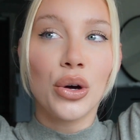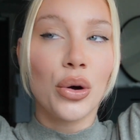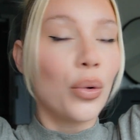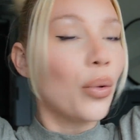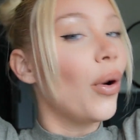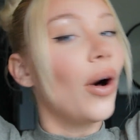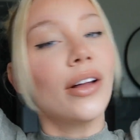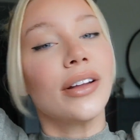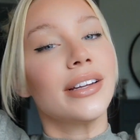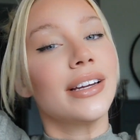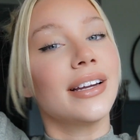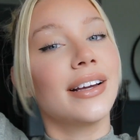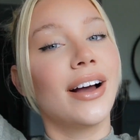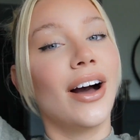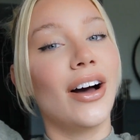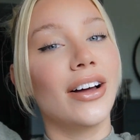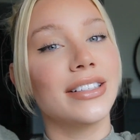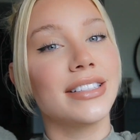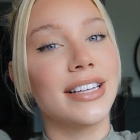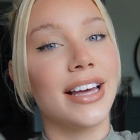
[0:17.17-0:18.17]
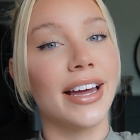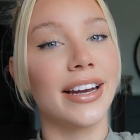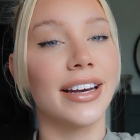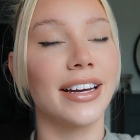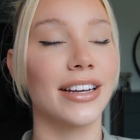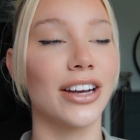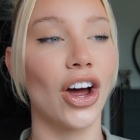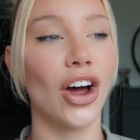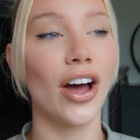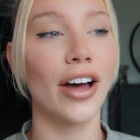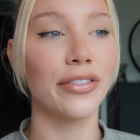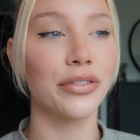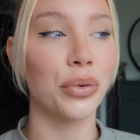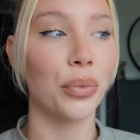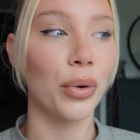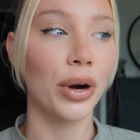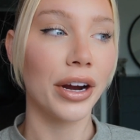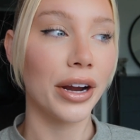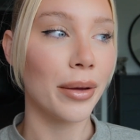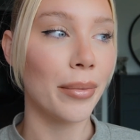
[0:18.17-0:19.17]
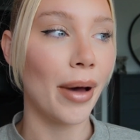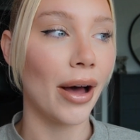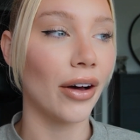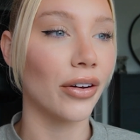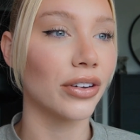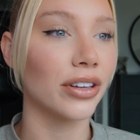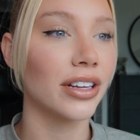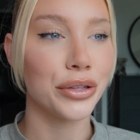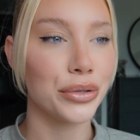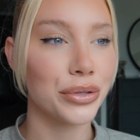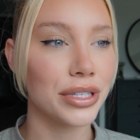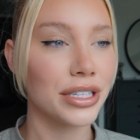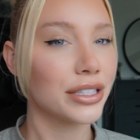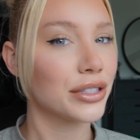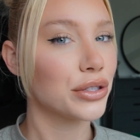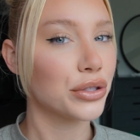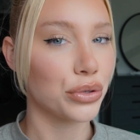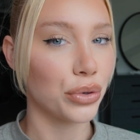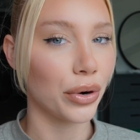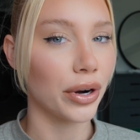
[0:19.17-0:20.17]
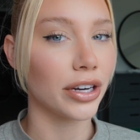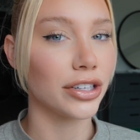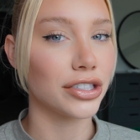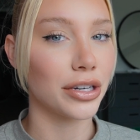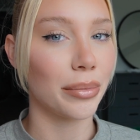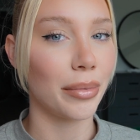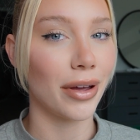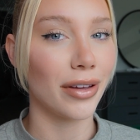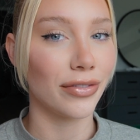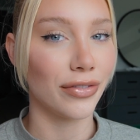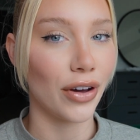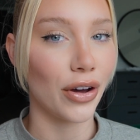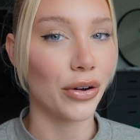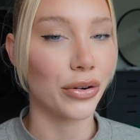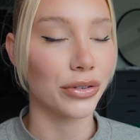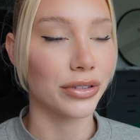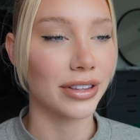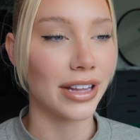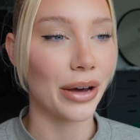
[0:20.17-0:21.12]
quality content and not have to worry about losing storage on my phone.